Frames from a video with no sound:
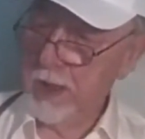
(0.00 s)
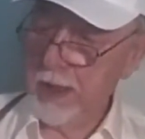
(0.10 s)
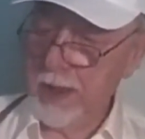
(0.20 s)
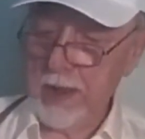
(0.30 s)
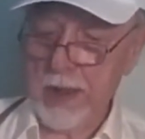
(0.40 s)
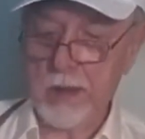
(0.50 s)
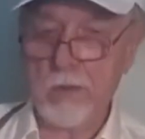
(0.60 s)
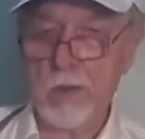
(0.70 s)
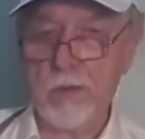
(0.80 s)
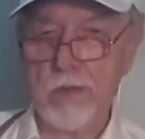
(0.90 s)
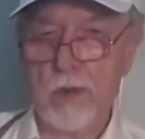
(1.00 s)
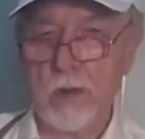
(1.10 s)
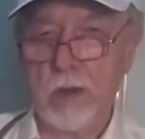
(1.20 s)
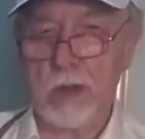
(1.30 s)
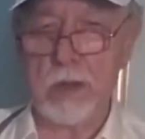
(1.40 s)
and
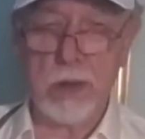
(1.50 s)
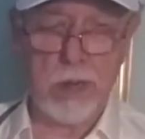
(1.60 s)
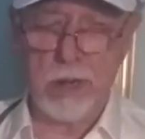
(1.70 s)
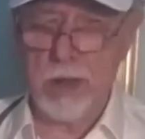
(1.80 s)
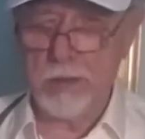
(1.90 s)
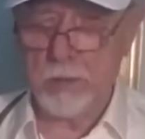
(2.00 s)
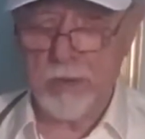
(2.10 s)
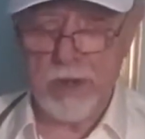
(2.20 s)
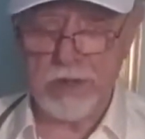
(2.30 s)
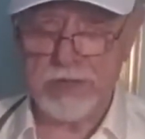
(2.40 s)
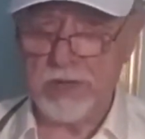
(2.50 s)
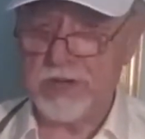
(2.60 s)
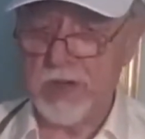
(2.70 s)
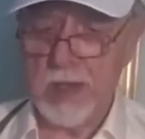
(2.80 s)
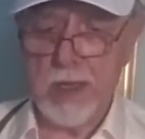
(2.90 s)
they're a little on the pricey
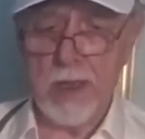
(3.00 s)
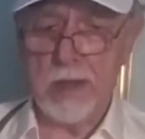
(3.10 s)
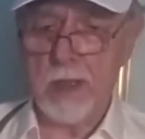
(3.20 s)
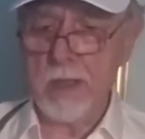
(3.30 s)
side,